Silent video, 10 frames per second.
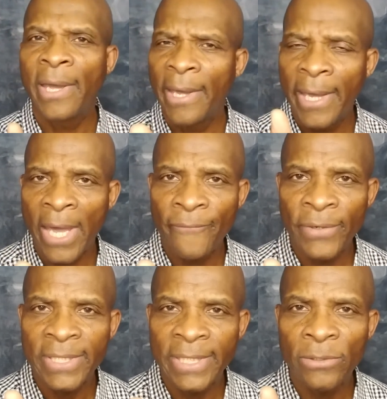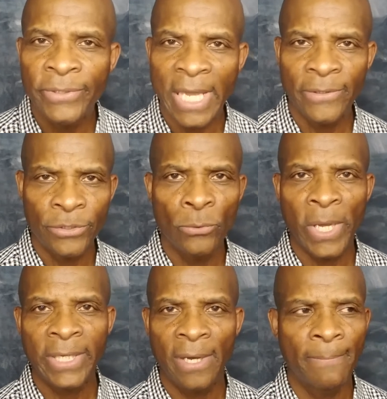every single day that you
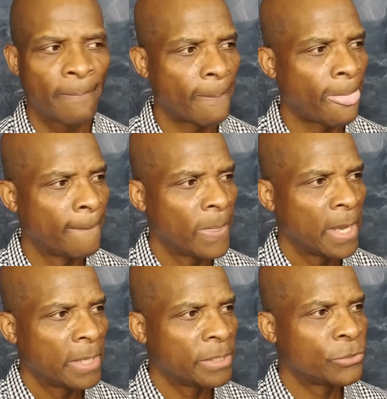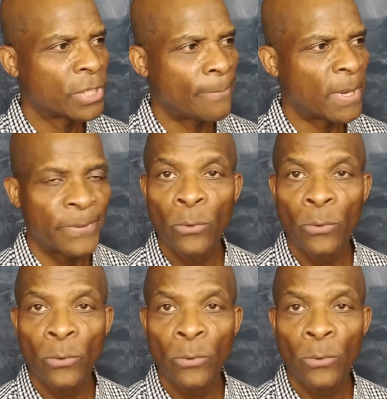wake up, you jump up,